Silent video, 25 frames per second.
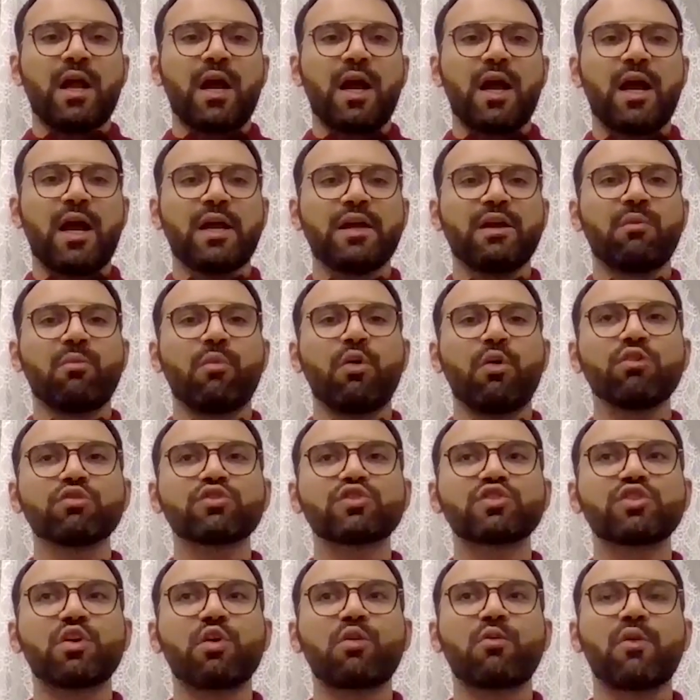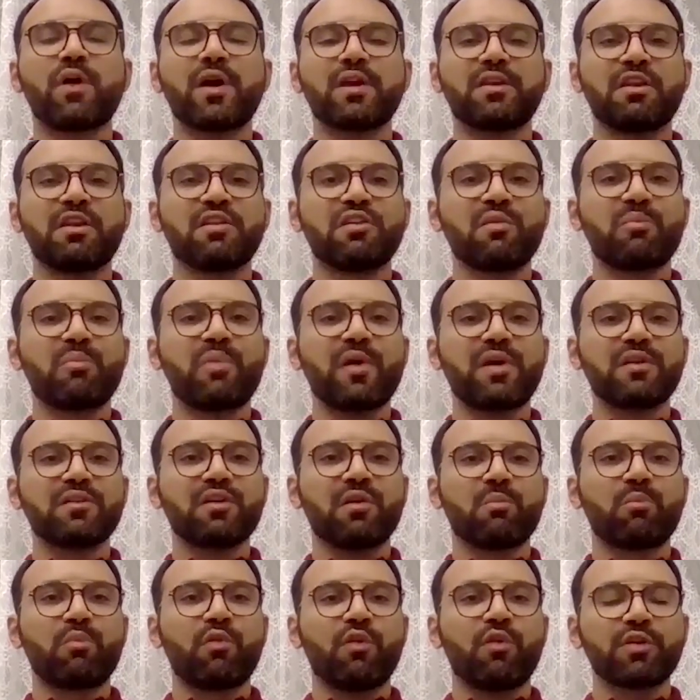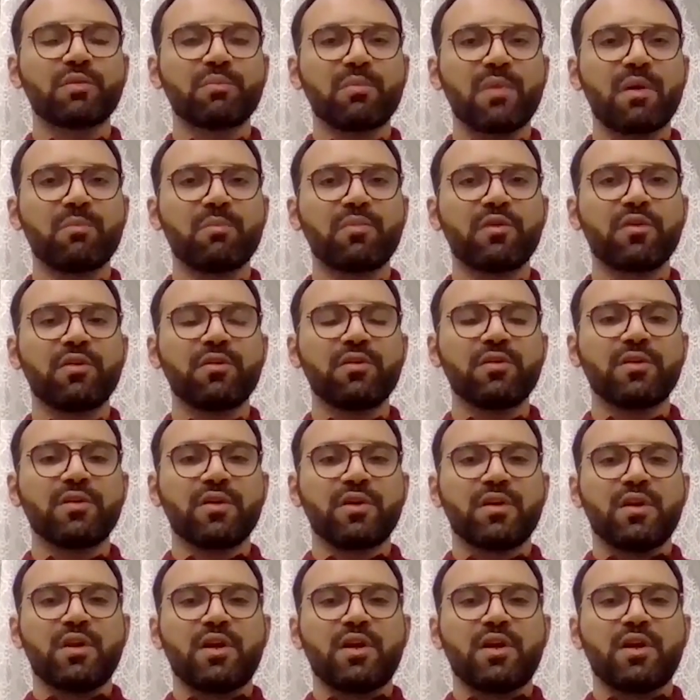I am also an independent board member